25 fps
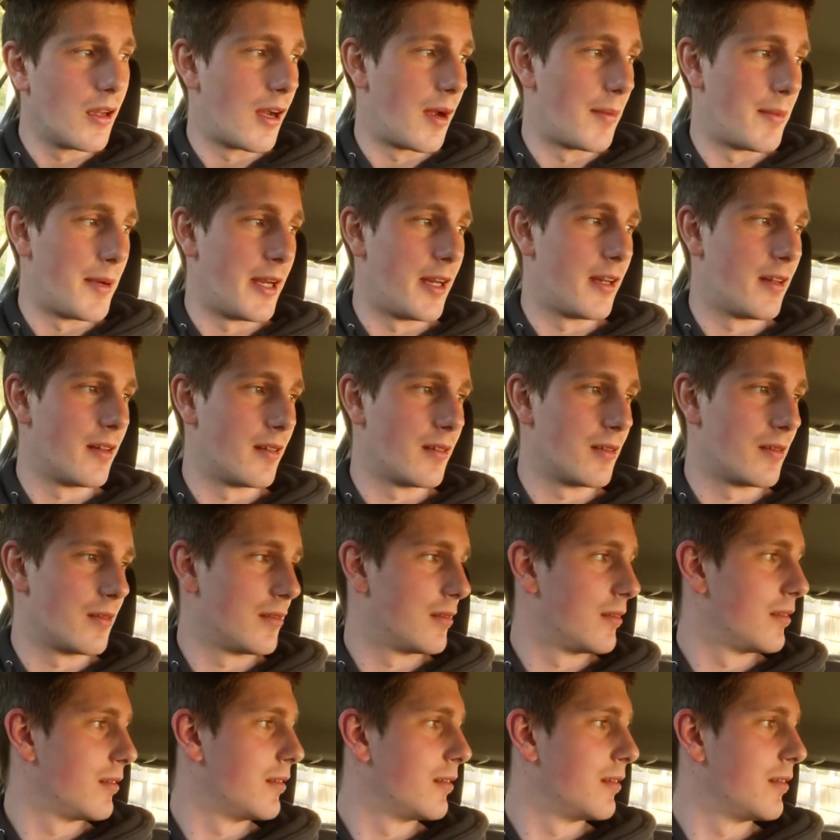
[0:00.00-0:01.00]
I mean,
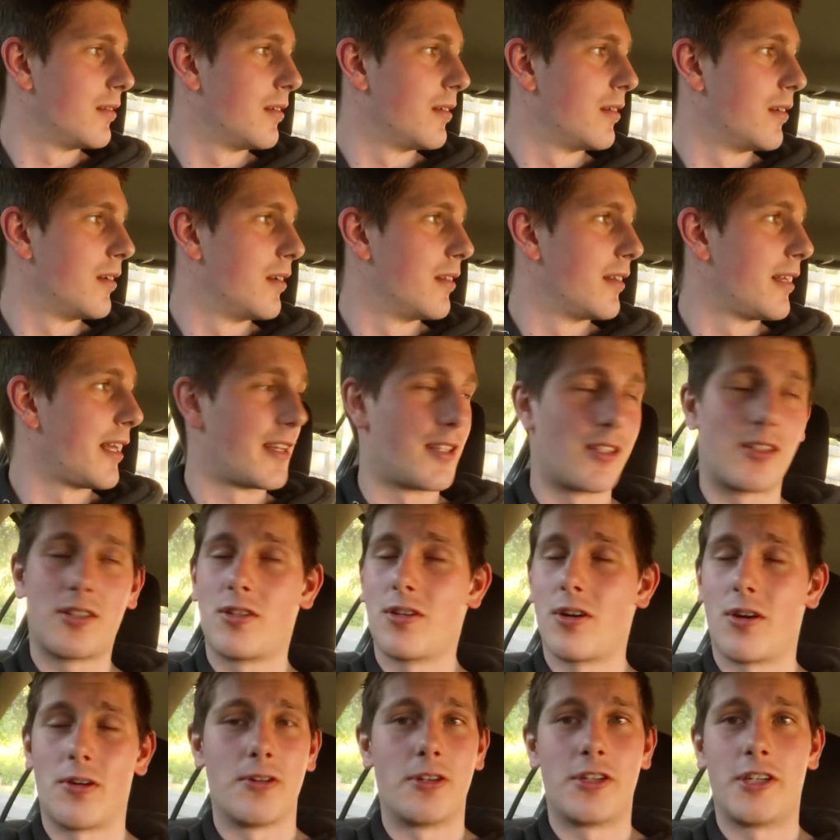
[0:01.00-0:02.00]
that's
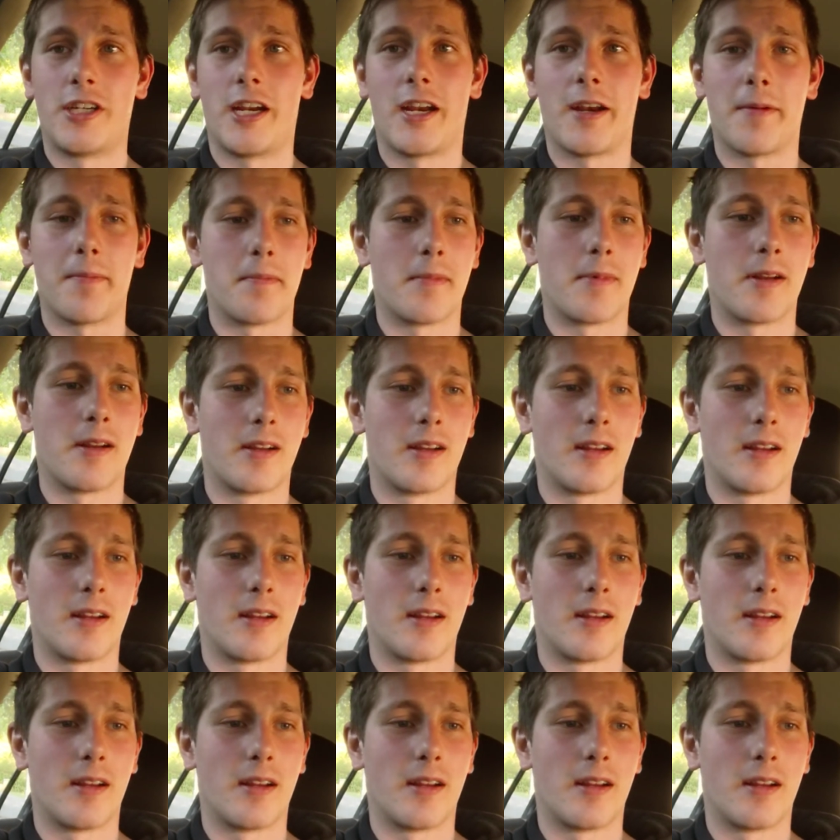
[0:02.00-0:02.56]
so cheap.